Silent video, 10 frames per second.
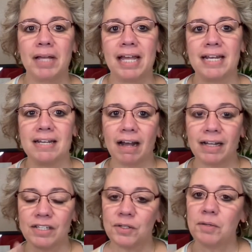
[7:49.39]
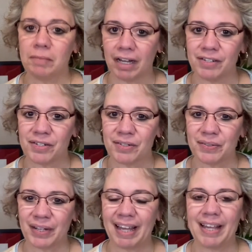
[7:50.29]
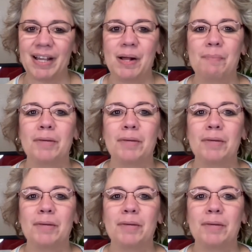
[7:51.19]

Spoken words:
and not too much, okay,